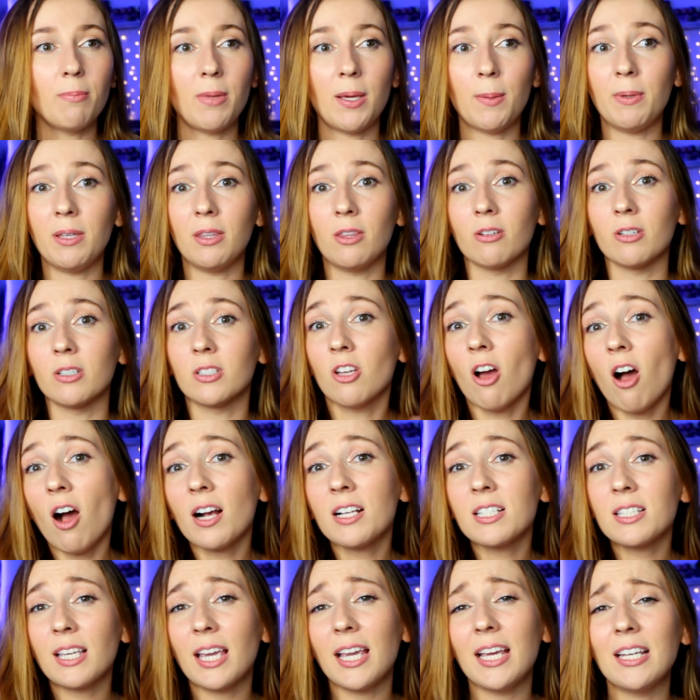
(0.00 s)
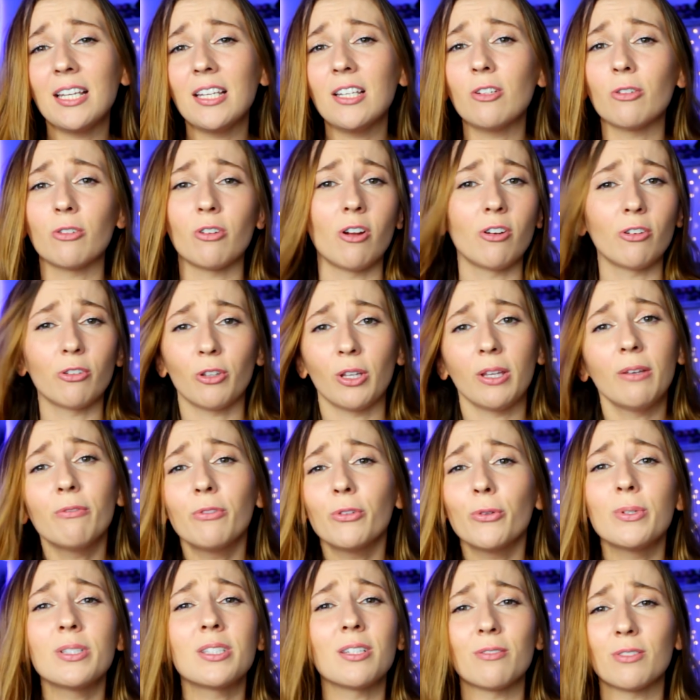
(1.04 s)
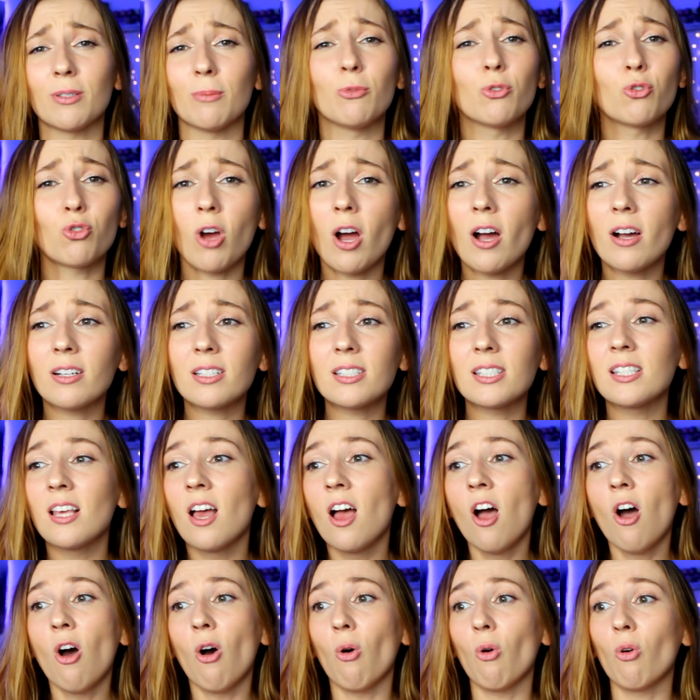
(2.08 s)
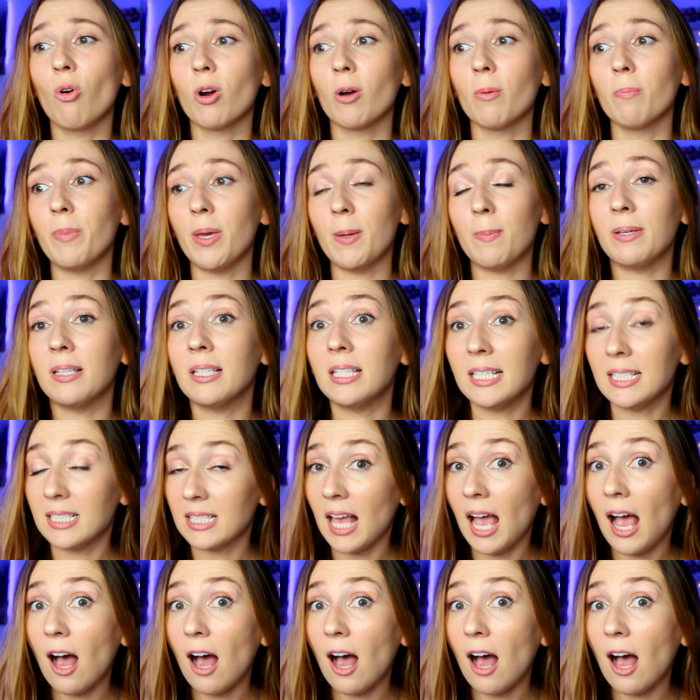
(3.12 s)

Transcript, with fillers: Maybe they're intoxicated or under the influence of some drugs or maybe needs